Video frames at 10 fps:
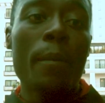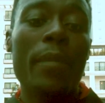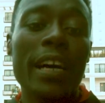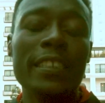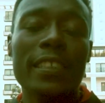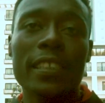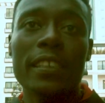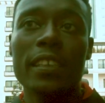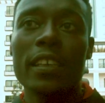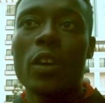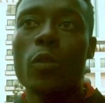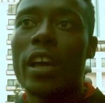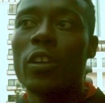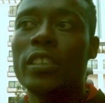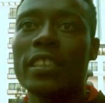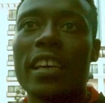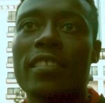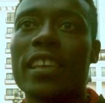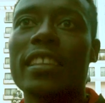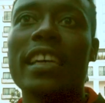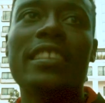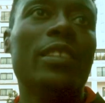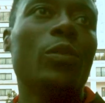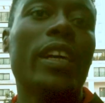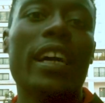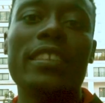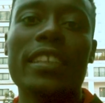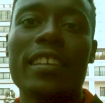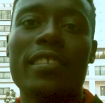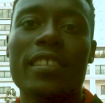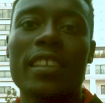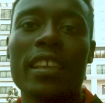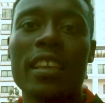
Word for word: but we're not in a state that we can just